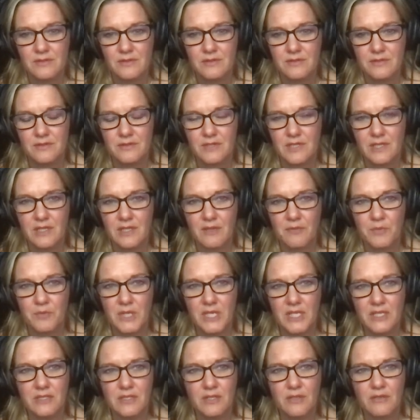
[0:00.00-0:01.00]
Like I'm
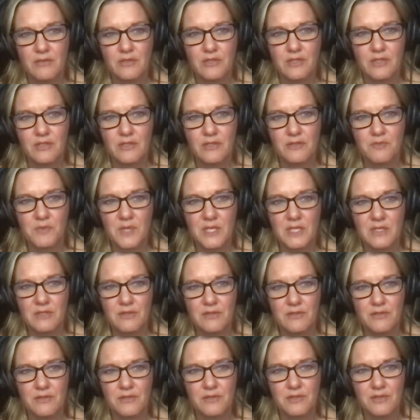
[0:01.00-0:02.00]
being so
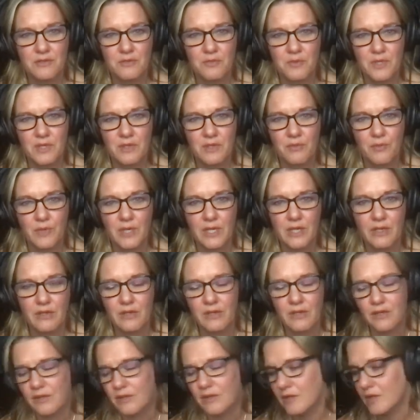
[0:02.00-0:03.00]
judgmental and just being weird
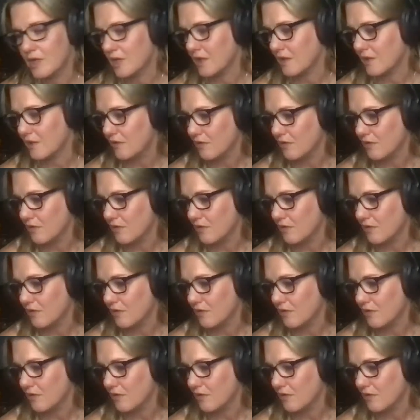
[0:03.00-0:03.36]
and like,